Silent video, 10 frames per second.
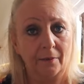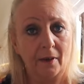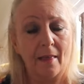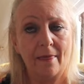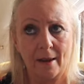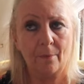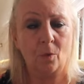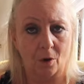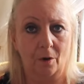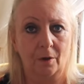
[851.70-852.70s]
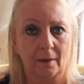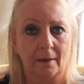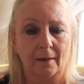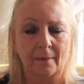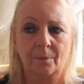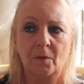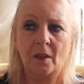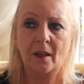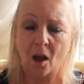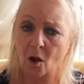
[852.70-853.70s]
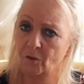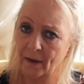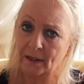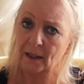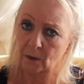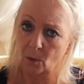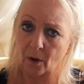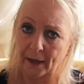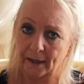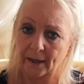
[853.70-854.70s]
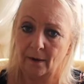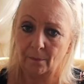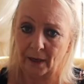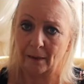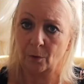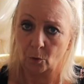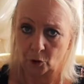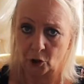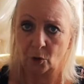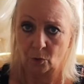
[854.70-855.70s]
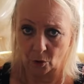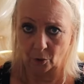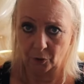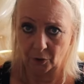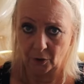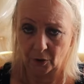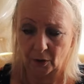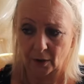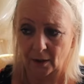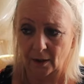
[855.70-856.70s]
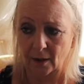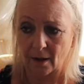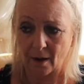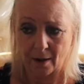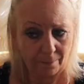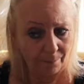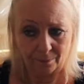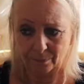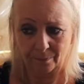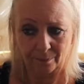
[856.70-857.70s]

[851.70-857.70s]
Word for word: Right? Then what? So there are reasons why people do not um,